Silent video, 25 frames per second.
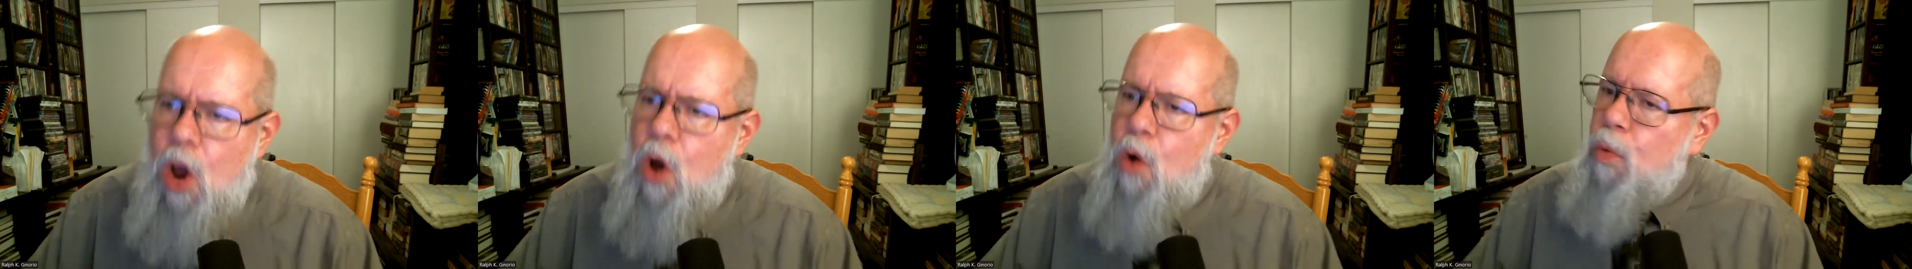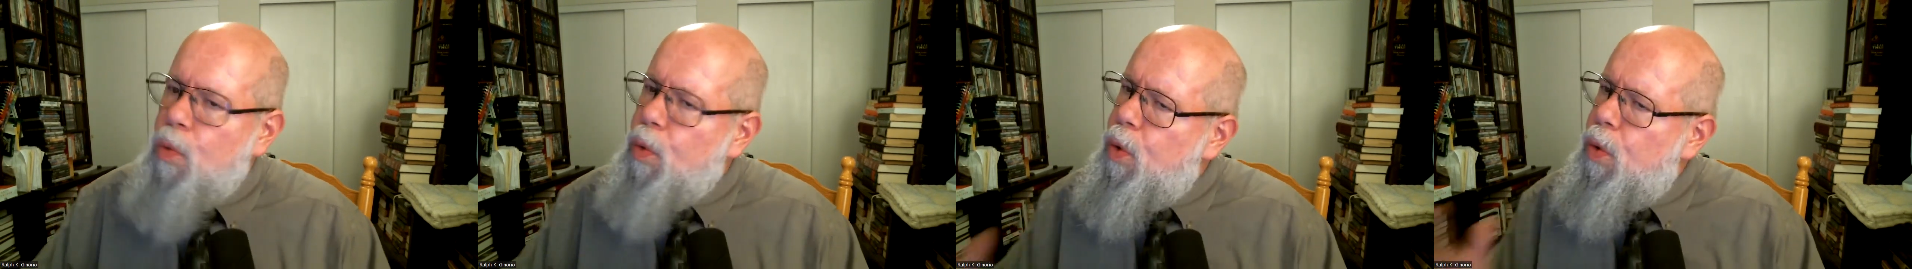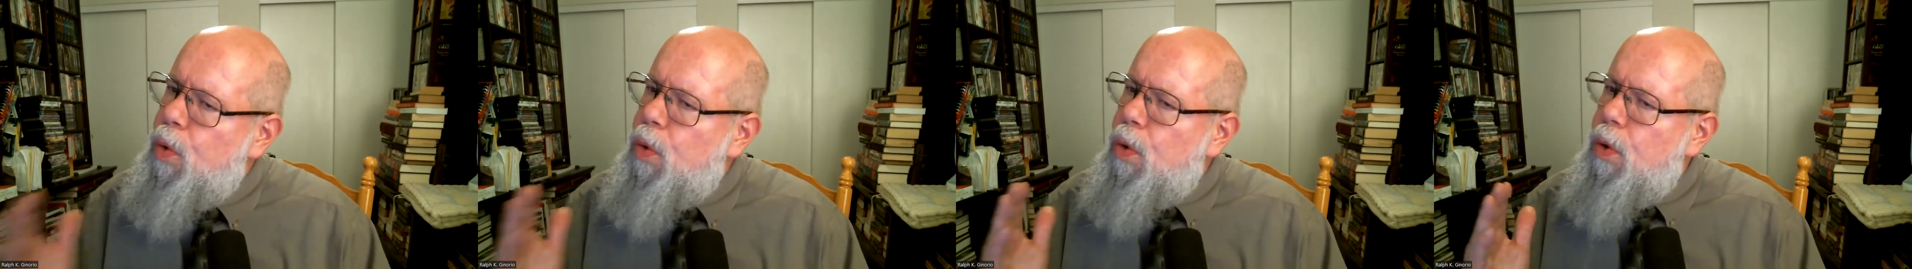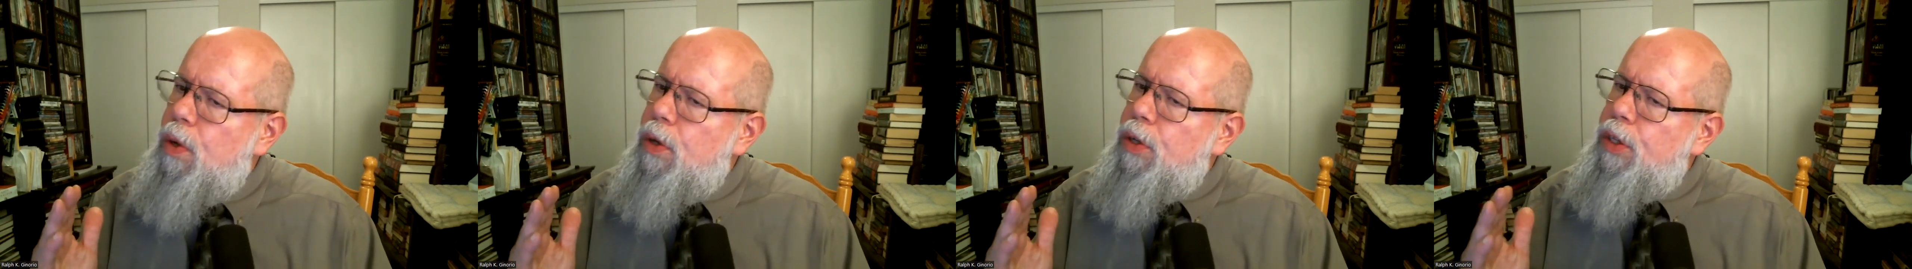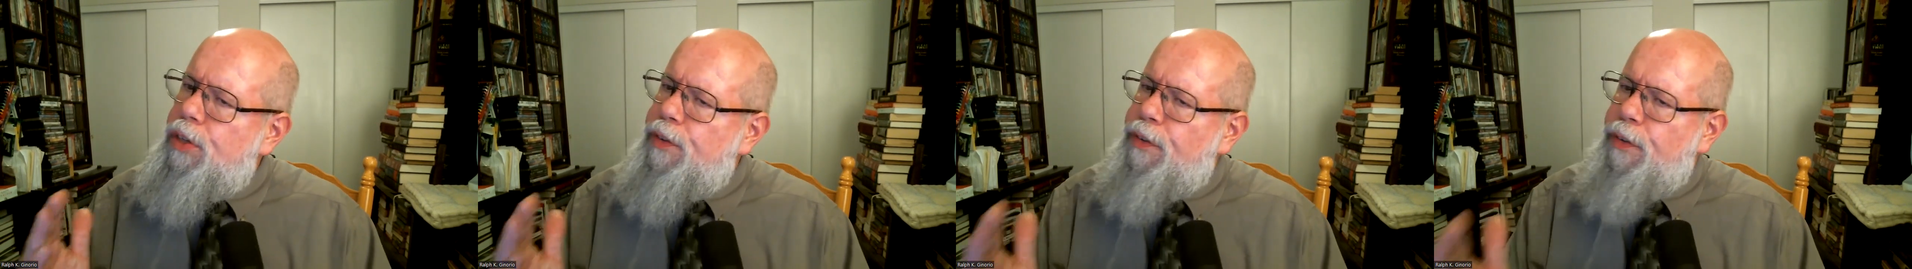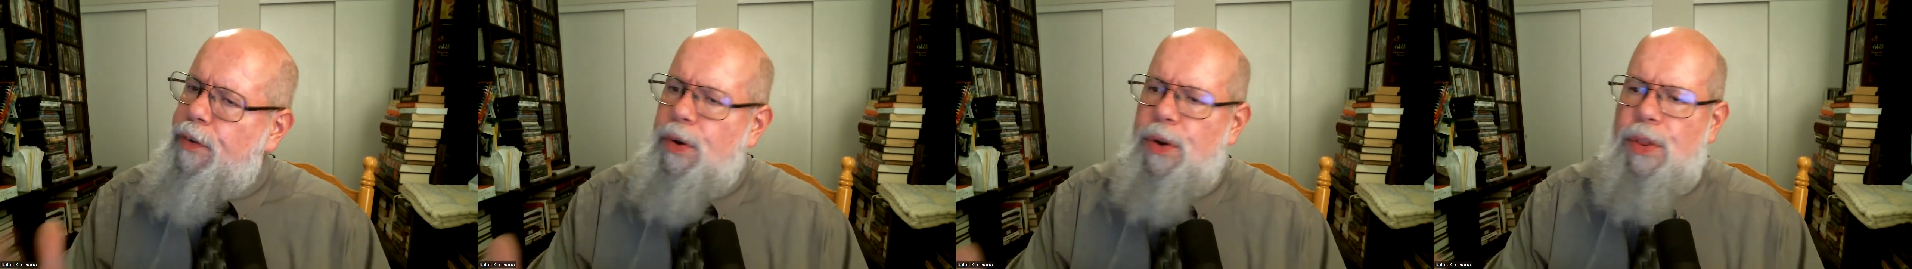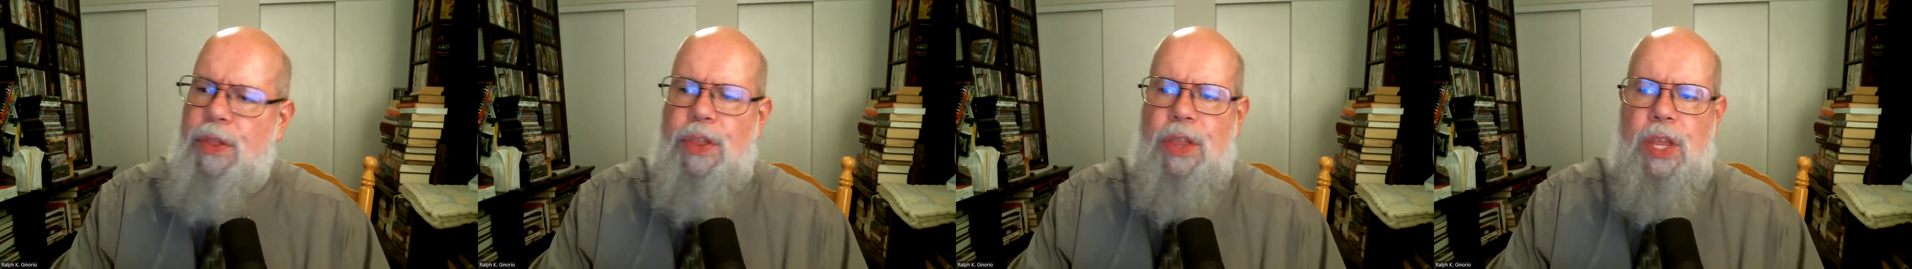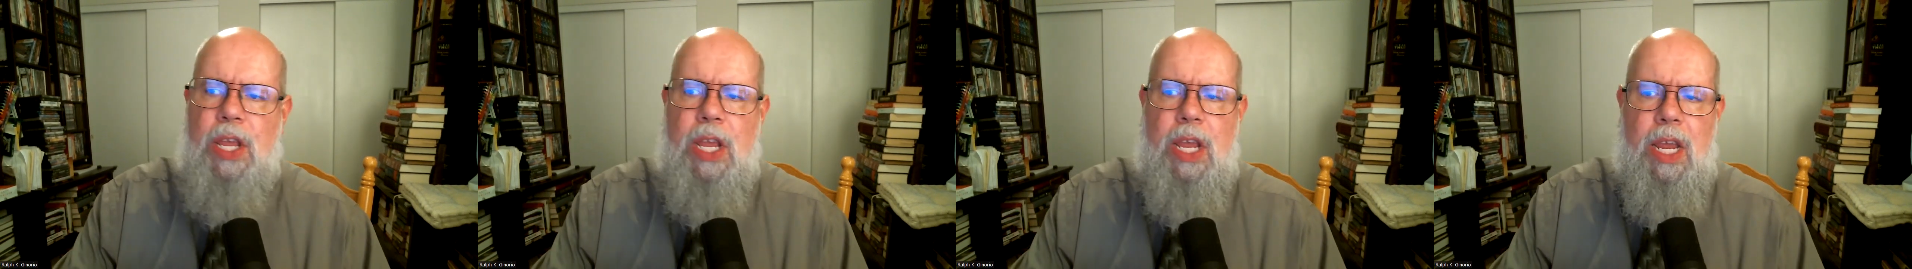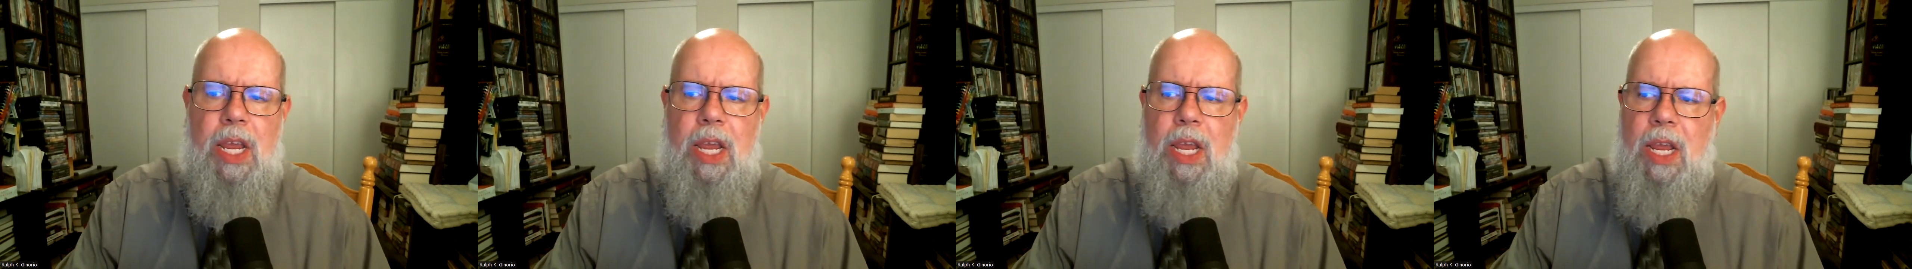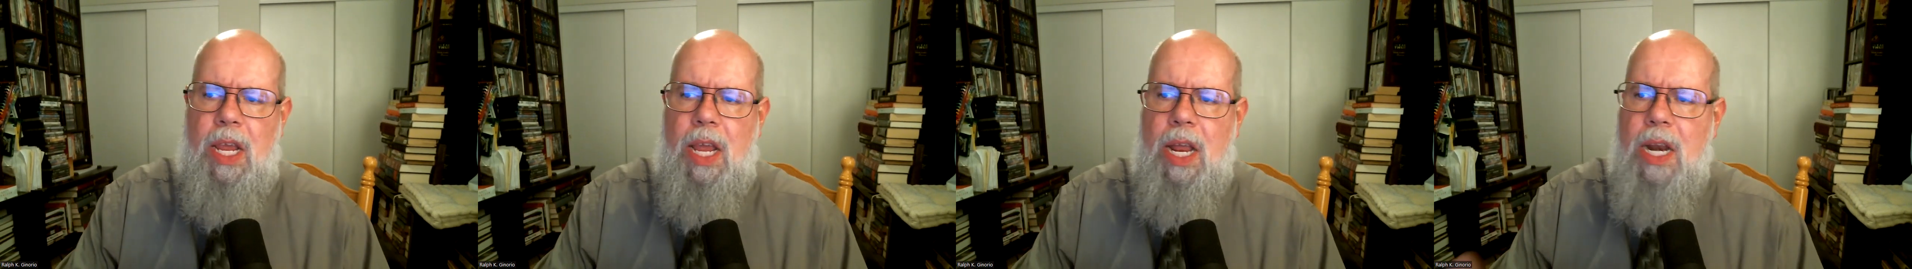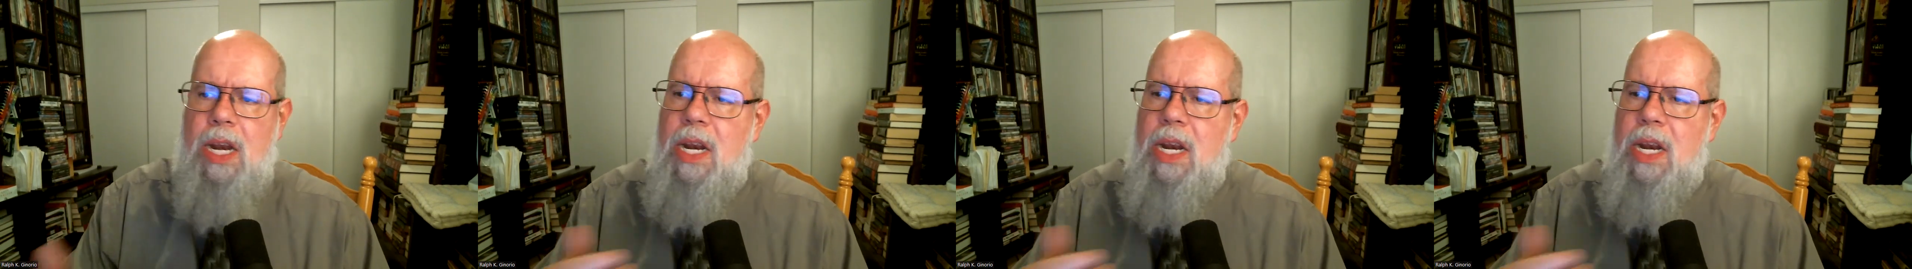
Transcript: Rules for thee